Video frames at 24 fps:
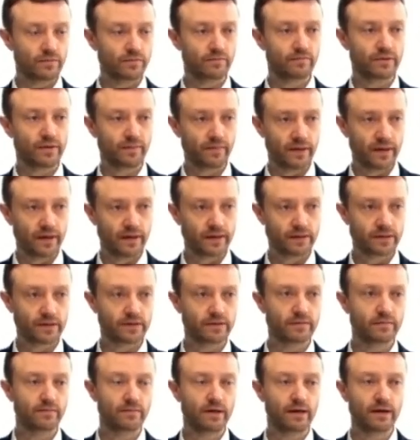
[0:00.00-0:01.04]
prepared
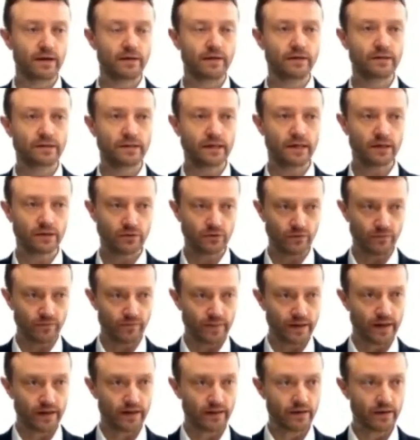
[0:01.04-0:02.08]
by the 2nd of
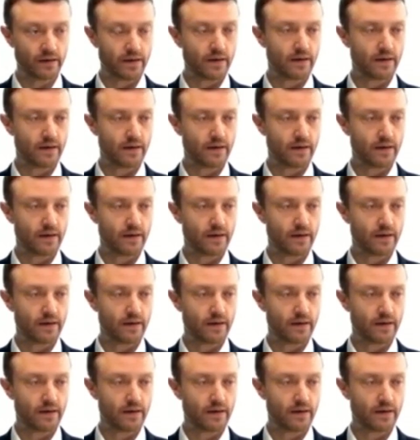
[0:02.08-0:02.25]
May